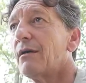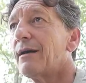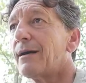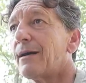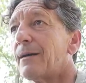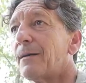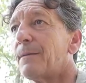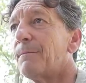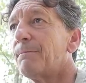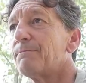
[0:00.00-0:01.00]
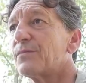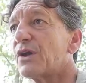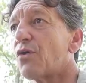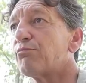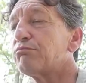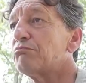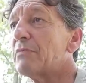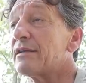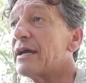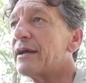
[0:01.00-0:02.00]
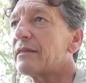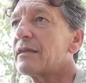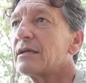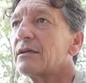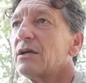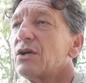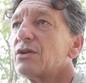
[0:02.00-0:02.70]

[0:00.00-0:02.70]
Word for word: um, you know, and, and I think